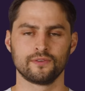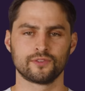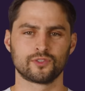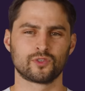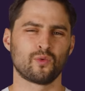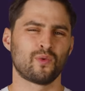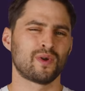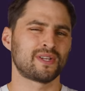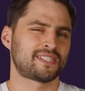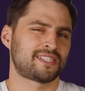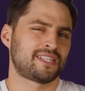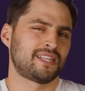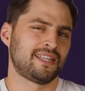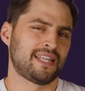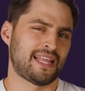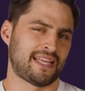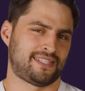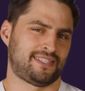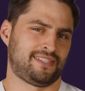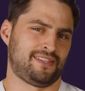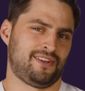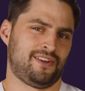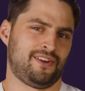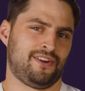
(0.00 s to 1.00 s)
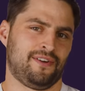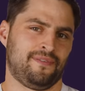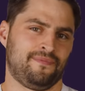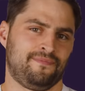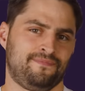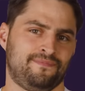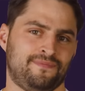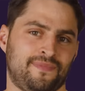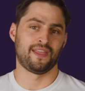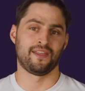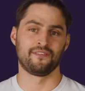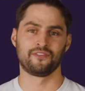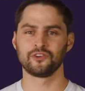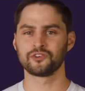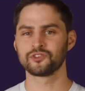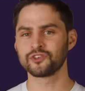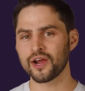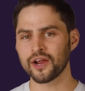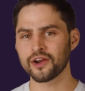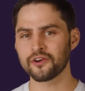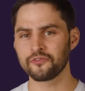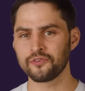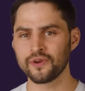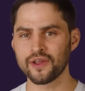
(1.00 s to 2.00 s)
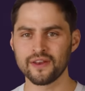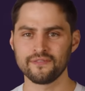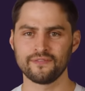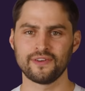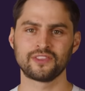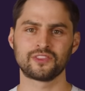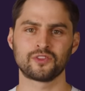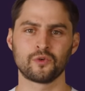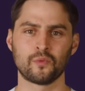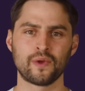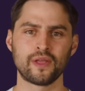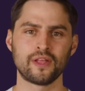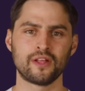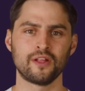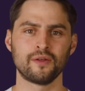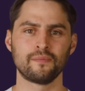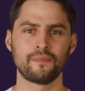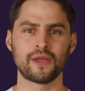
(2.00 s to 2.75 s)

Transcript: So what's the lesson here? If you're trying to reinvent the wheel,